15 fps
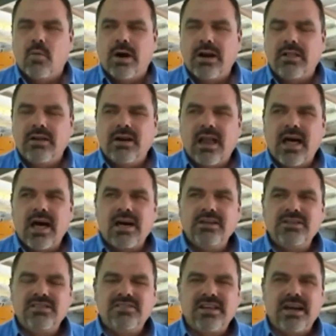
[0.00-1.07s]
One of the
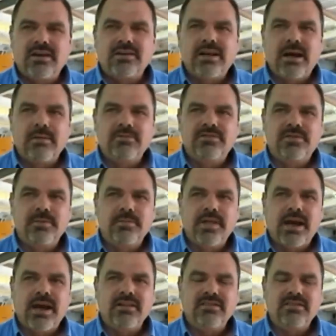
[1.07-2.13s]
largest outcomes from
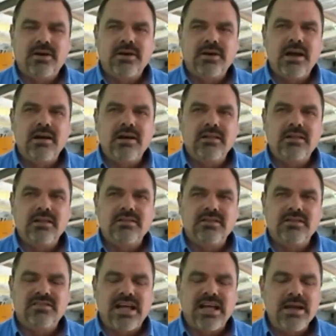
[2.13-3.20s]
that is not only the,
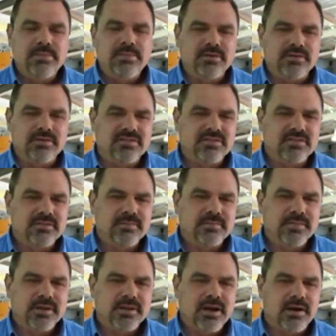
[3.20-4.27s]
the samples
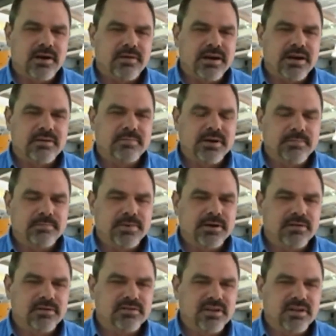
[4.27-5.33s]
that go around, but but
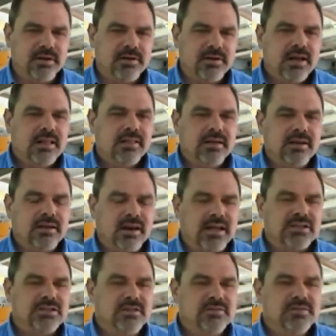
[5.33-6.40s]
also the
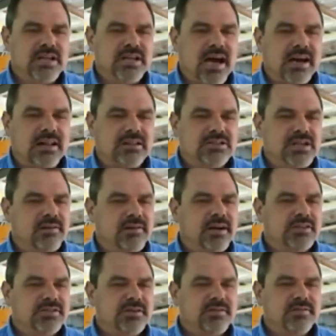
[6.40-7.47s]
collection of data,
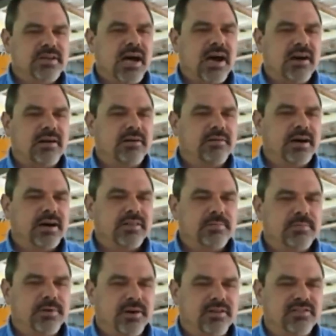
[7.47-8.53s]
generation of data around the
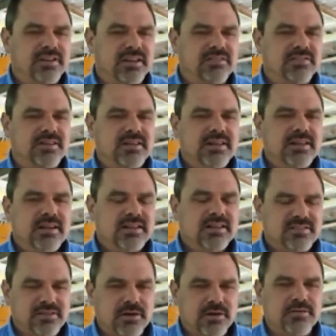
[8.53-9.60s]
process
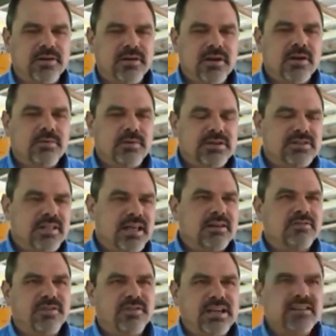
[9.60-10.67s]
itself, which
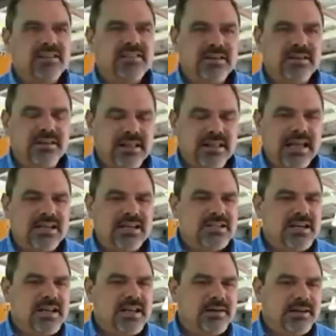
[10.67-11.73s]
then feeds into the
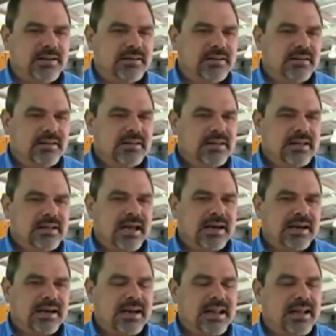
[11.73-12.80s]
engineering
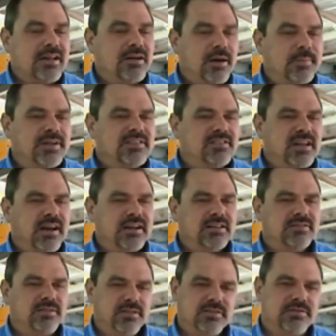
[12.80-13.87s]
and, and economic
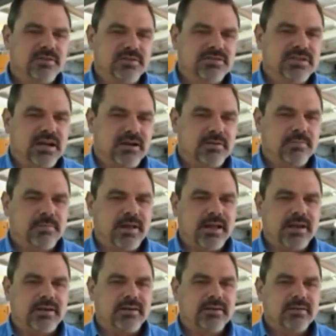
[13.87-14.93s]
studies for the full scale
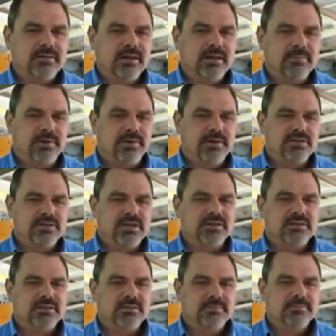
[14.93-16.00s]
plant and
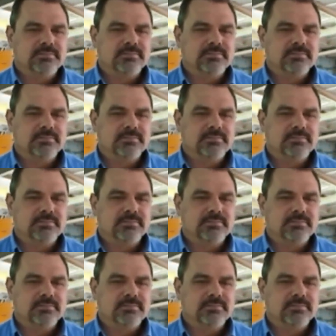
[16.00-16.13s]
project.